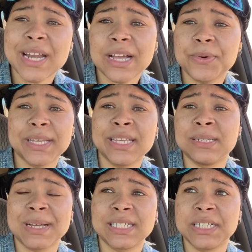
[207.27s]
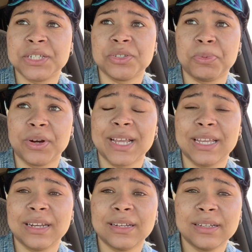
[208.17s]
not going into my sister's brain.